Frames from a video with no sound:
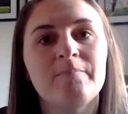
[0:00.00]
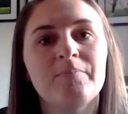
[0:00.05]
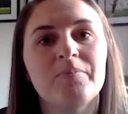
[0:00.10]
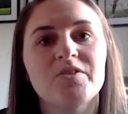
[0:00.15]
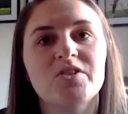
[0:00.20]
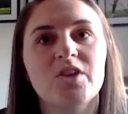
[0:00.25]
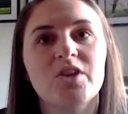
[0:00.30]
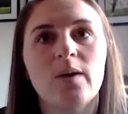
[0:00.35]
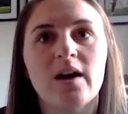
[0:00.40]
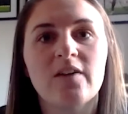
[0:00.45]

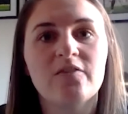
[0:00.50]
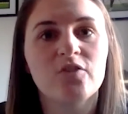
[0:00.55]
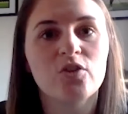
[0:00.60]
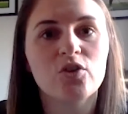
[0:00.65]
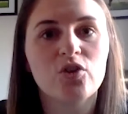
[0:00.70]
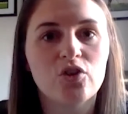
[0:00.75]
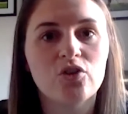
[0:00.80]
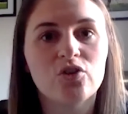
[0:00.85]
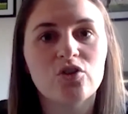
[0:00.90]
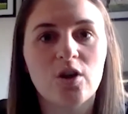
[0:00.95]
So after a
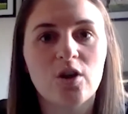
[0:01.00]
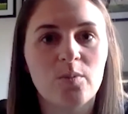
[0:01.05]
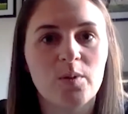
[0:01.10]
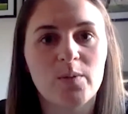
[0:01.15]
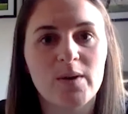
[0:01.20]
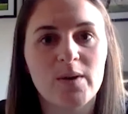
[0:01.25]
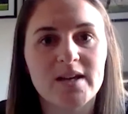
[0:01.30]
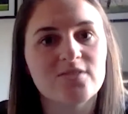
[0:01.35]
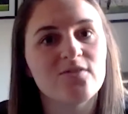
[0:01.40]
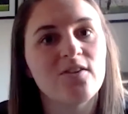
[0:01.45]
good couple of
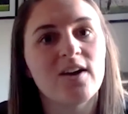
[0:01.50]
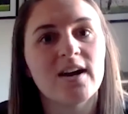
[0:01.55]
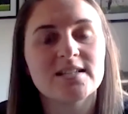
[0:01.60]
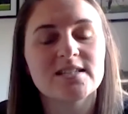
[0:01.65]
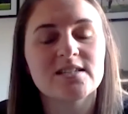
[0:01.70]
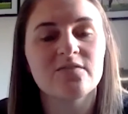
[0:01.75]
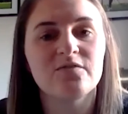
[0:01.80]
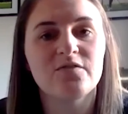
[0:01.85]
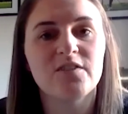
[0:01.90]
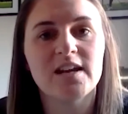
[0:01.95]
weeks of
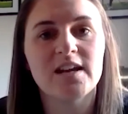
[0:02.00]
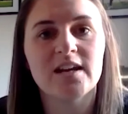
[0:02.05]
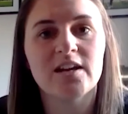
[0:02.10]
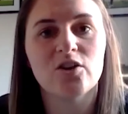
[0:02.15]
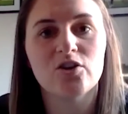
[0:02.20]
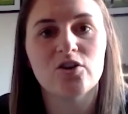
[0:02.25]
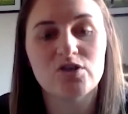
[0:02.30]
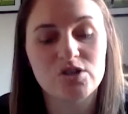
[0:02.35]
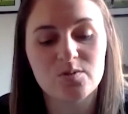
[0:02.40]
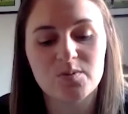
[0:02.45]
rest and feeling
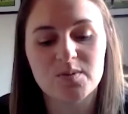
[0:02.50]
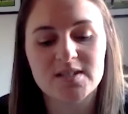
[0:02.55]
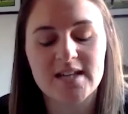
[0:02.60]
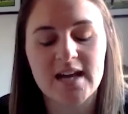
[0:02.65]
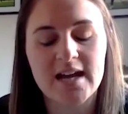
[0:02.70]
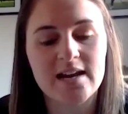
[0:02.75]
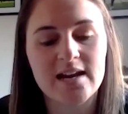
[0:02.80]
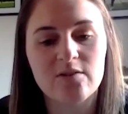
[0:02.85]
100%,